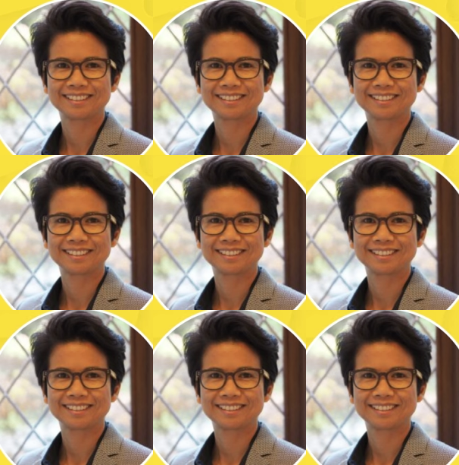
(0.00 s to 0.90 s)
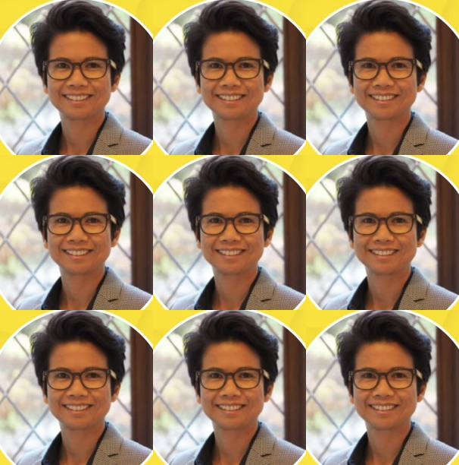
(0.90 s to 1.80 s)

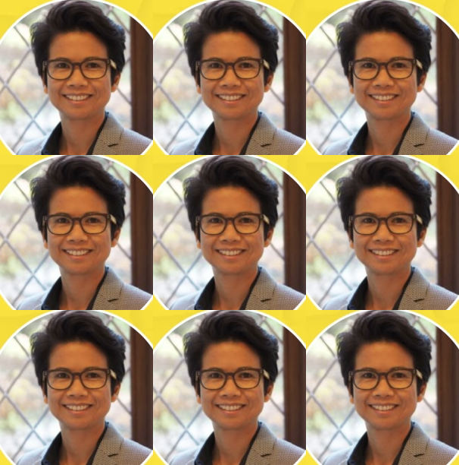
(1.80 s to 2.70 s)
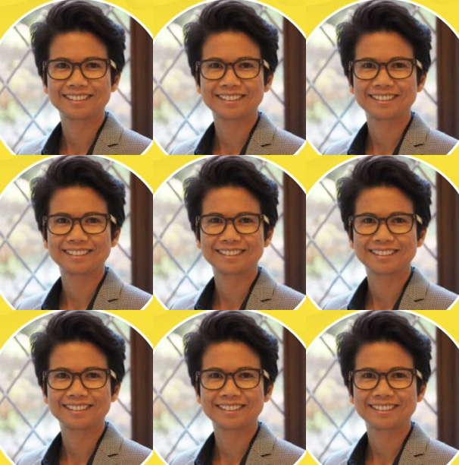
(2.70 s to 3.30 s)
(no lip movement)